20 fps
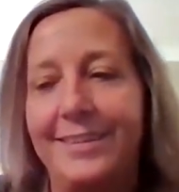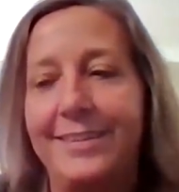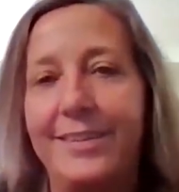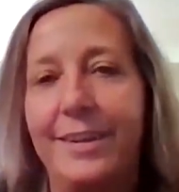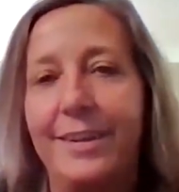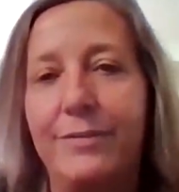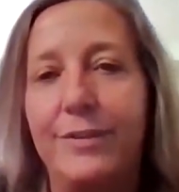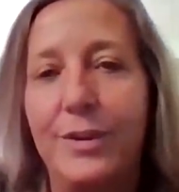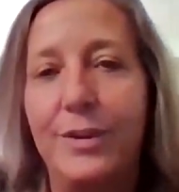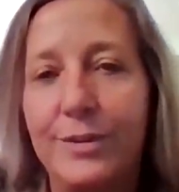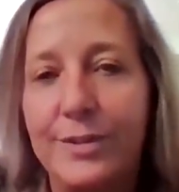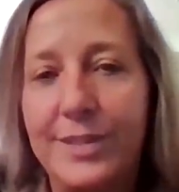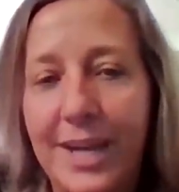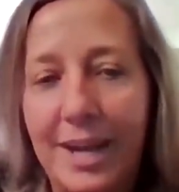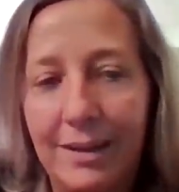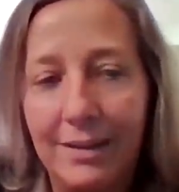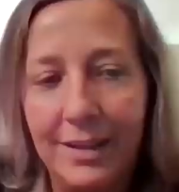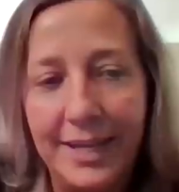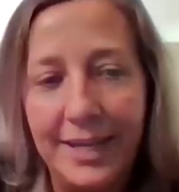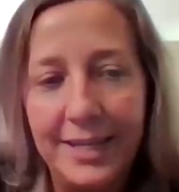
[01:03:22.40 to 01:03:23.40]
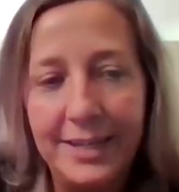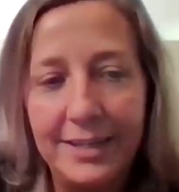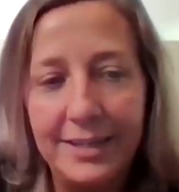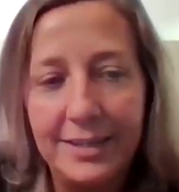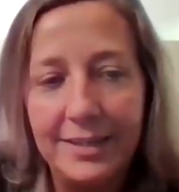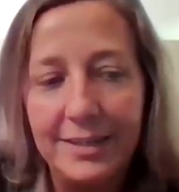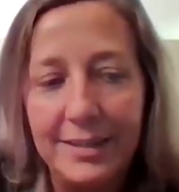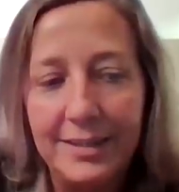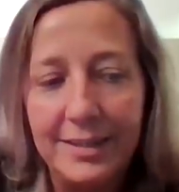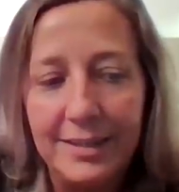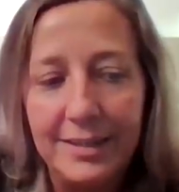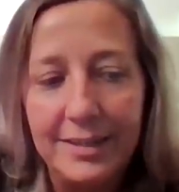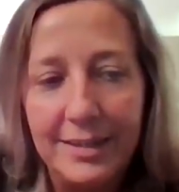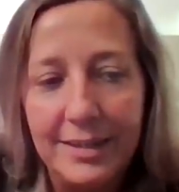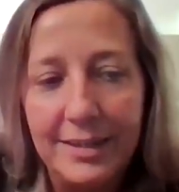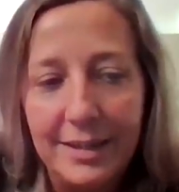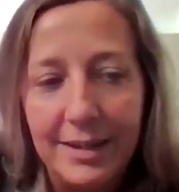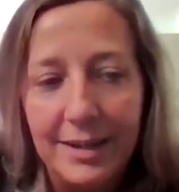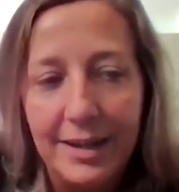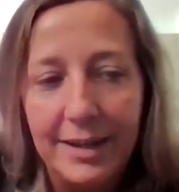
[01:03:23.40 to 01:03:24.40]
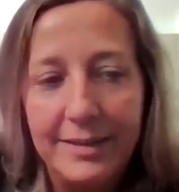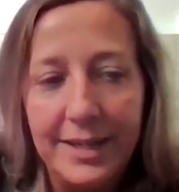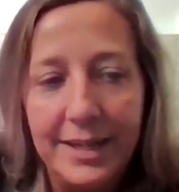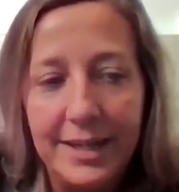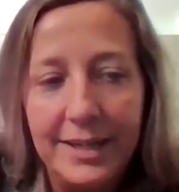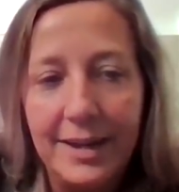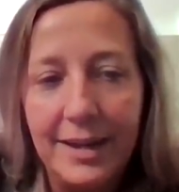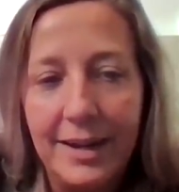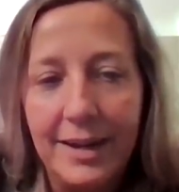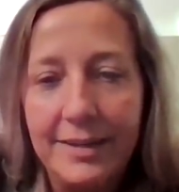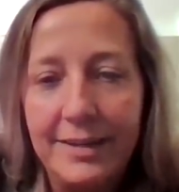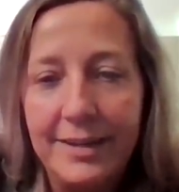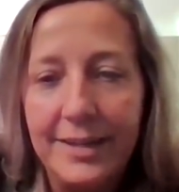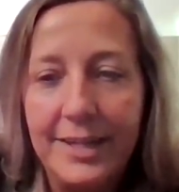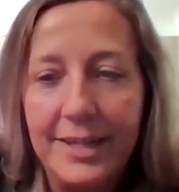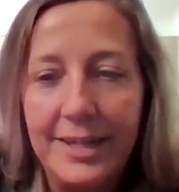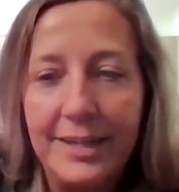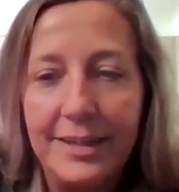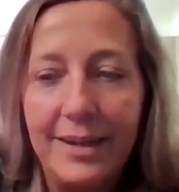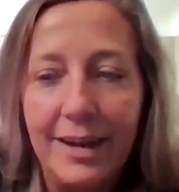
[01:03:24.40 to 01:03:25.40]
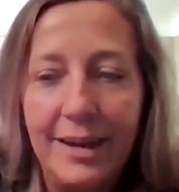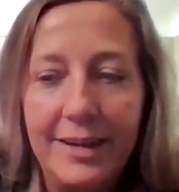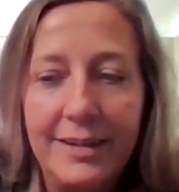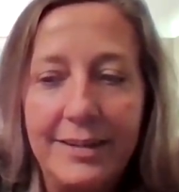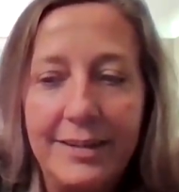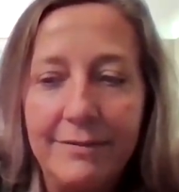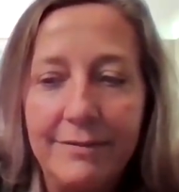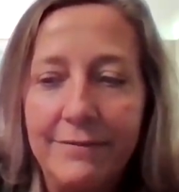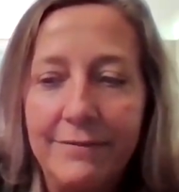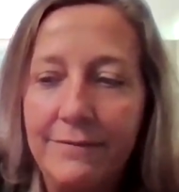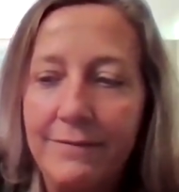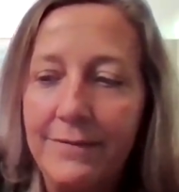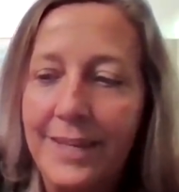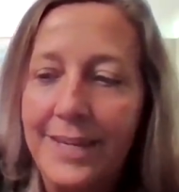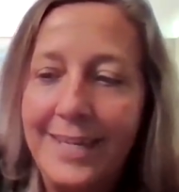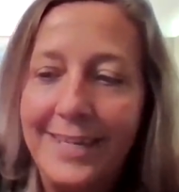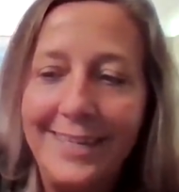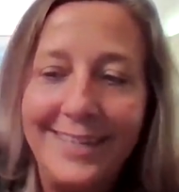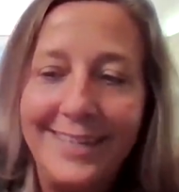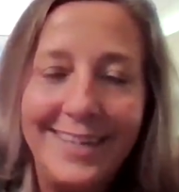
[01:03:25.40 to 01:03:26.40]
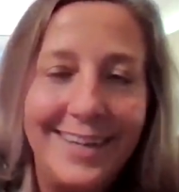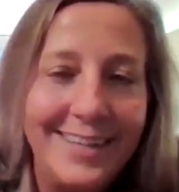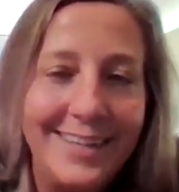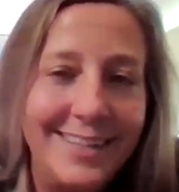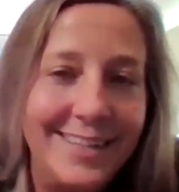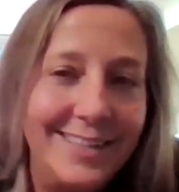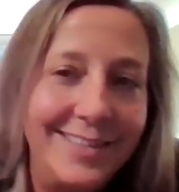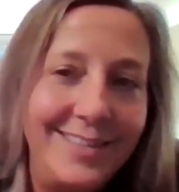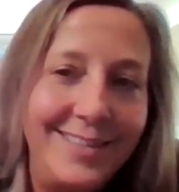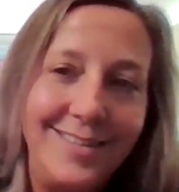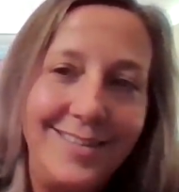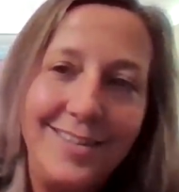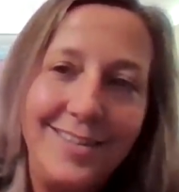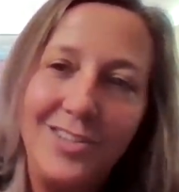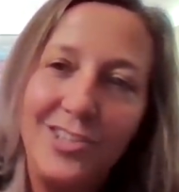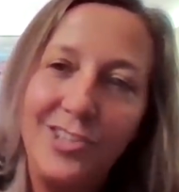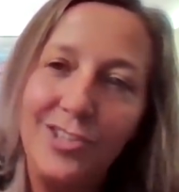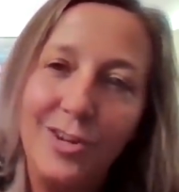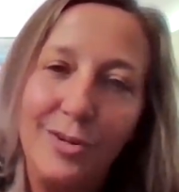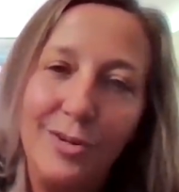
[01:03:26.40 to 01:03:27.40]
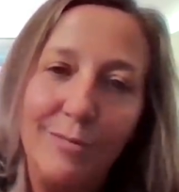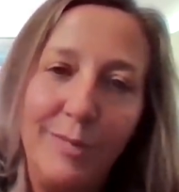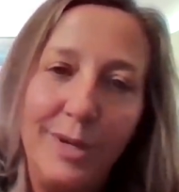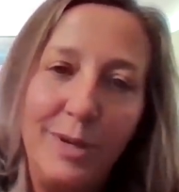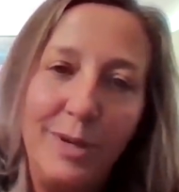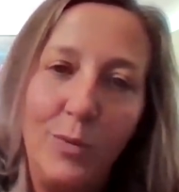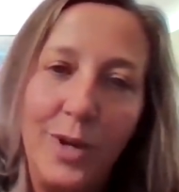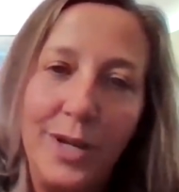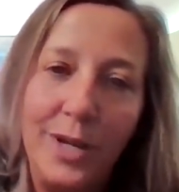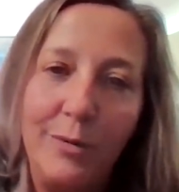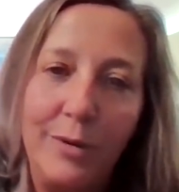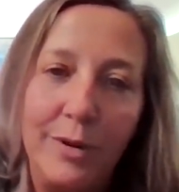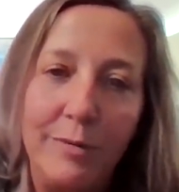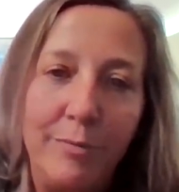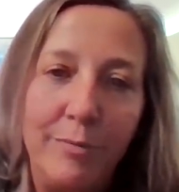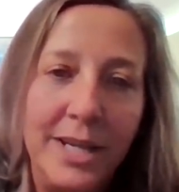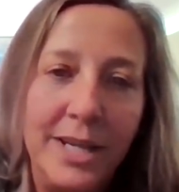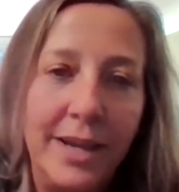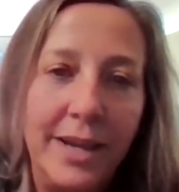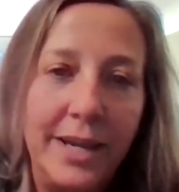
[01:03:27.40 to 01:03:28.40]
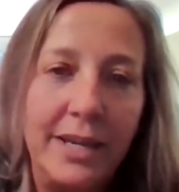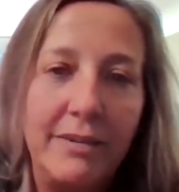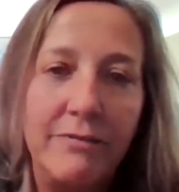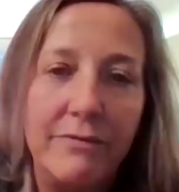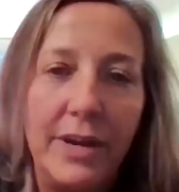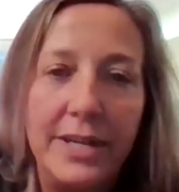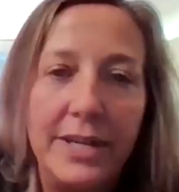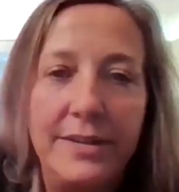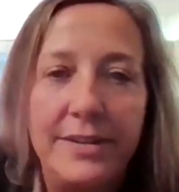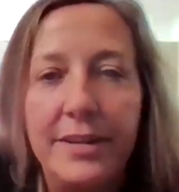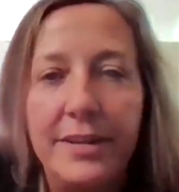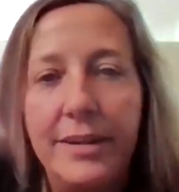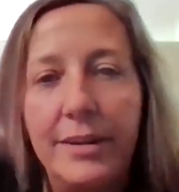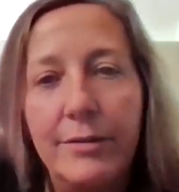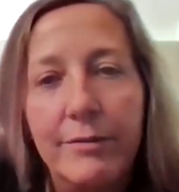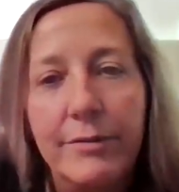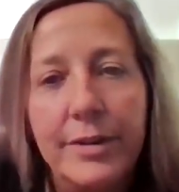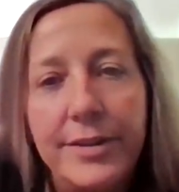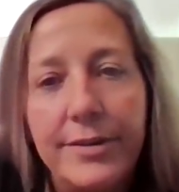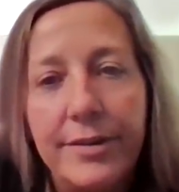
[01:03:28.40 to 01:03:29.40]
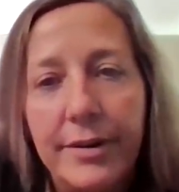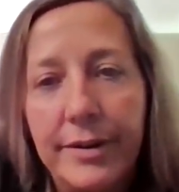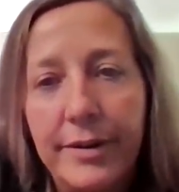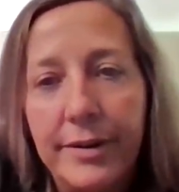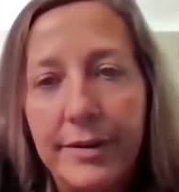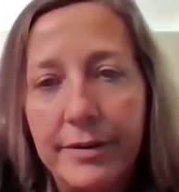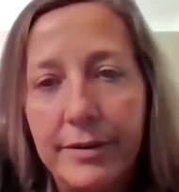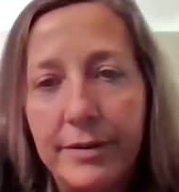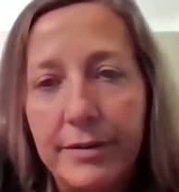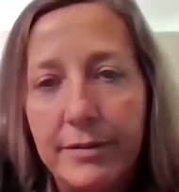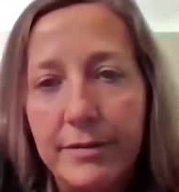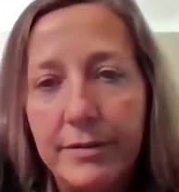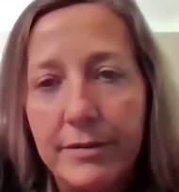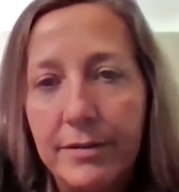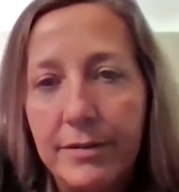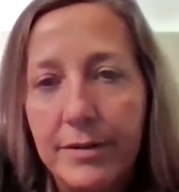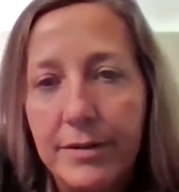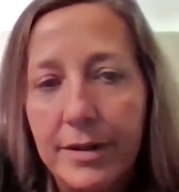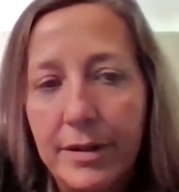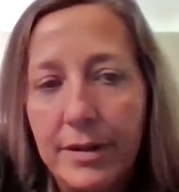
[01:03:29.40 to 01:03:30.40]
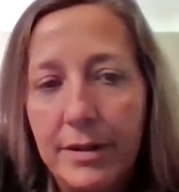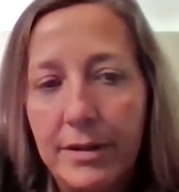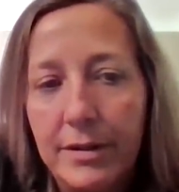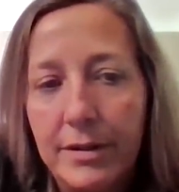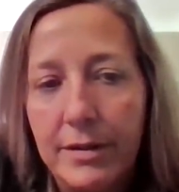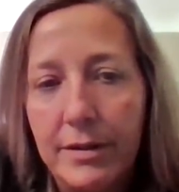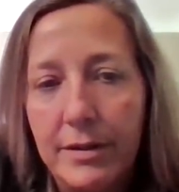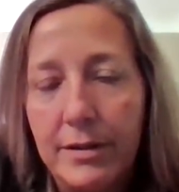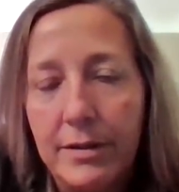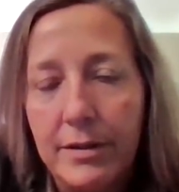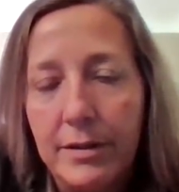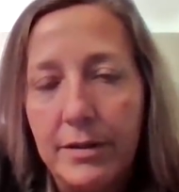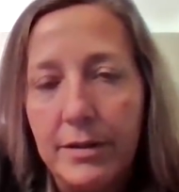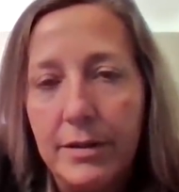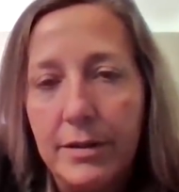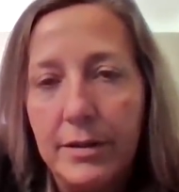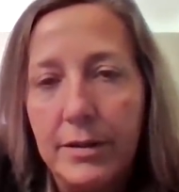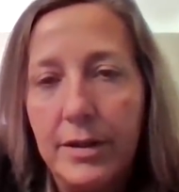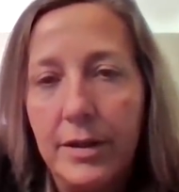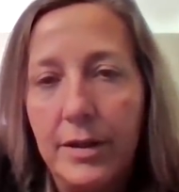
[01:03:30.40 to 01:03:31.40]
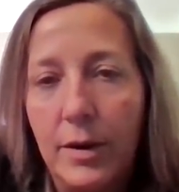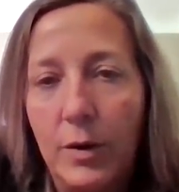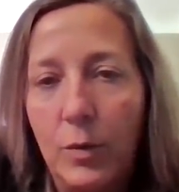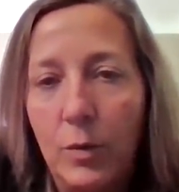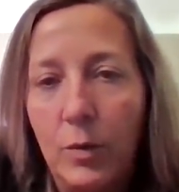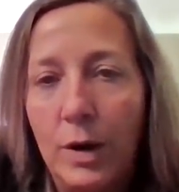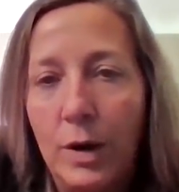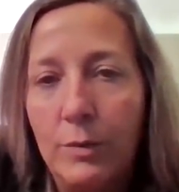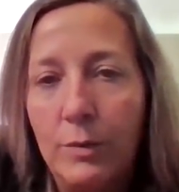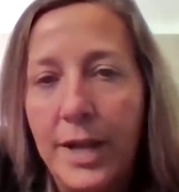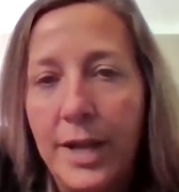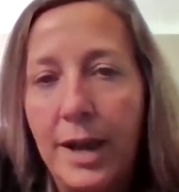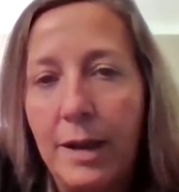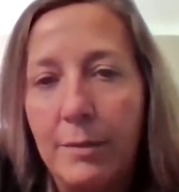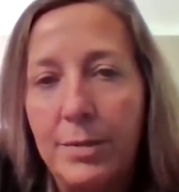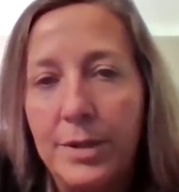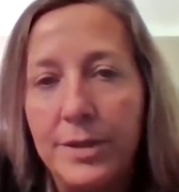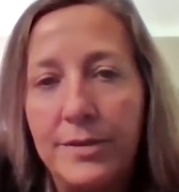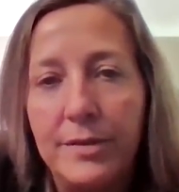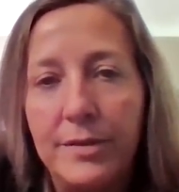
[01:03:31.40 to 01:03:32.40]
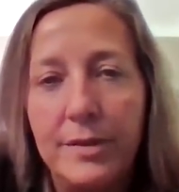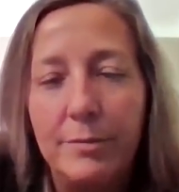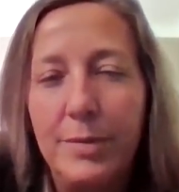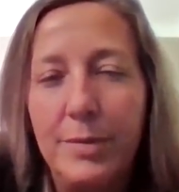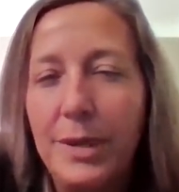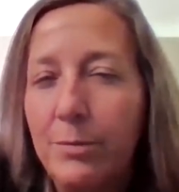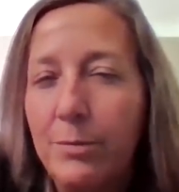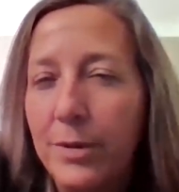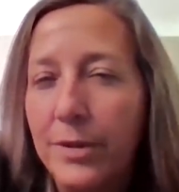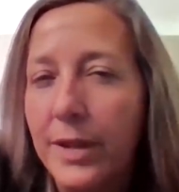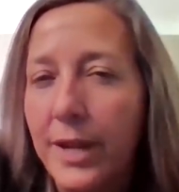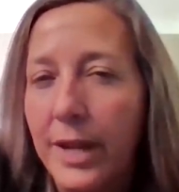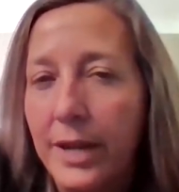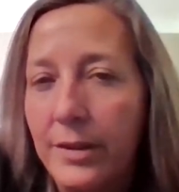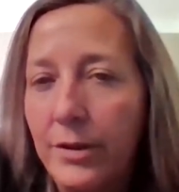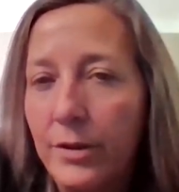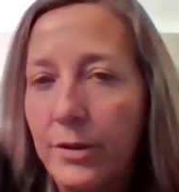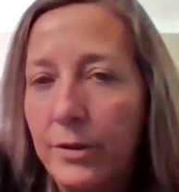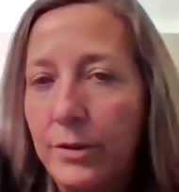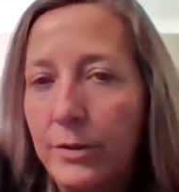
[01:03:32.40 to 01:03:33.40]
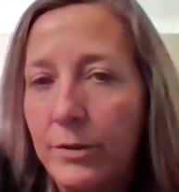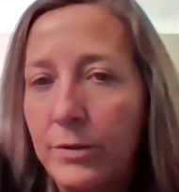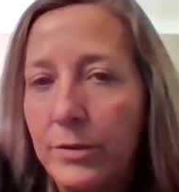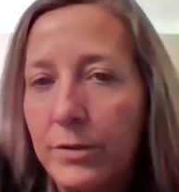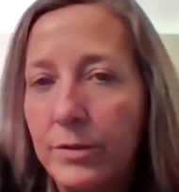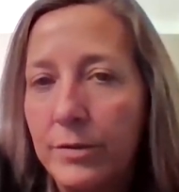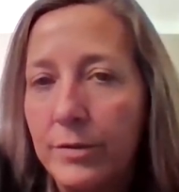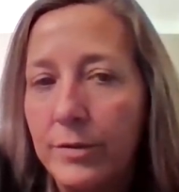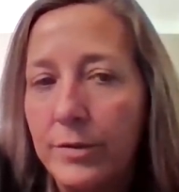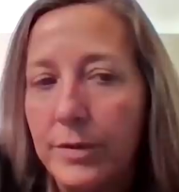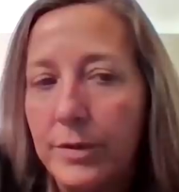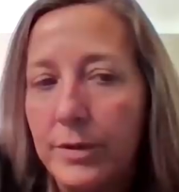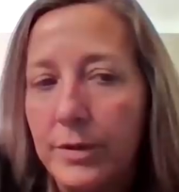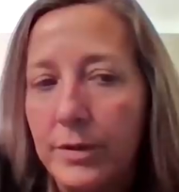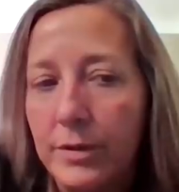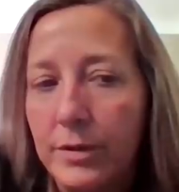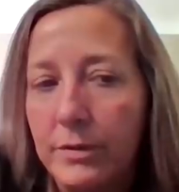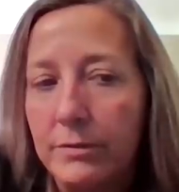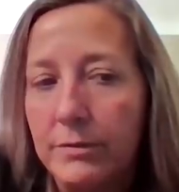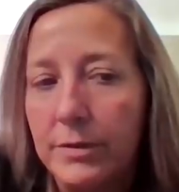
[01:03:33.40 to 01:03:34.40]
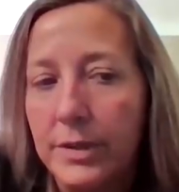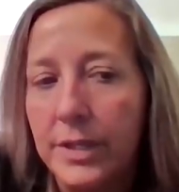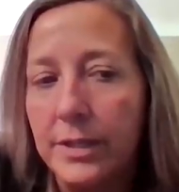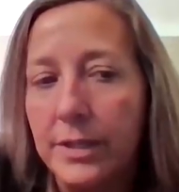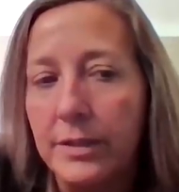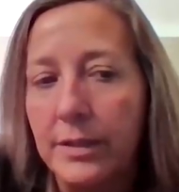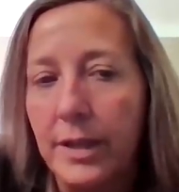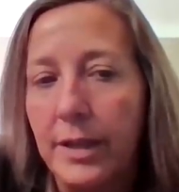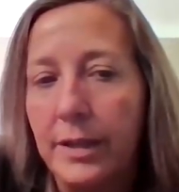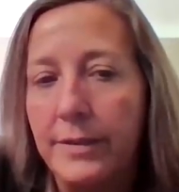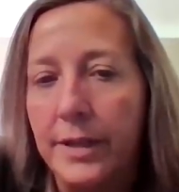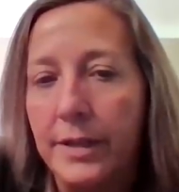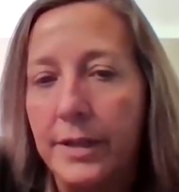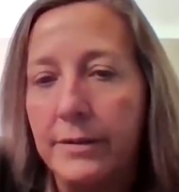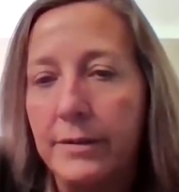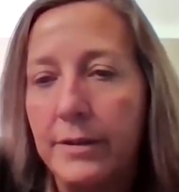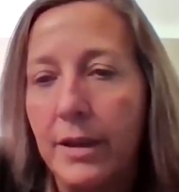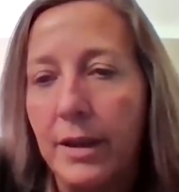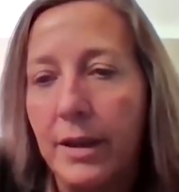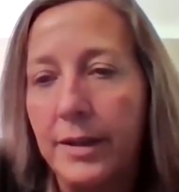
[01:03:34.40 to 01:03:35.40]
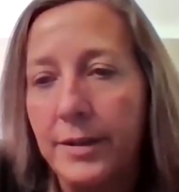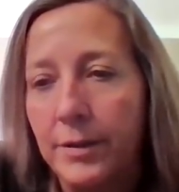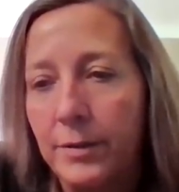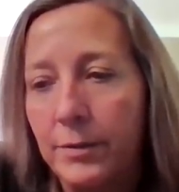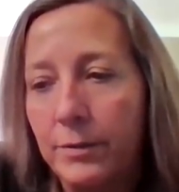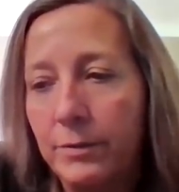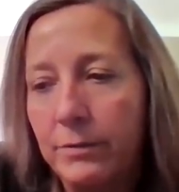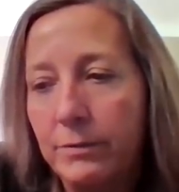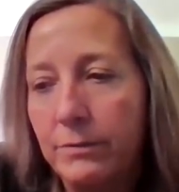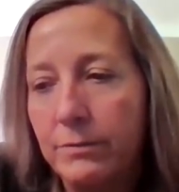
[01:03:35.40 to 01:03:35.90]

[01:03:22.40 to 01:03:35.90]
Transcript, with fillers: stuff goes out. Like, I think I think he kind of like kind of showed me what it would be like if I didn't return. You know, what would happen to the people that I knew, and, and then kind of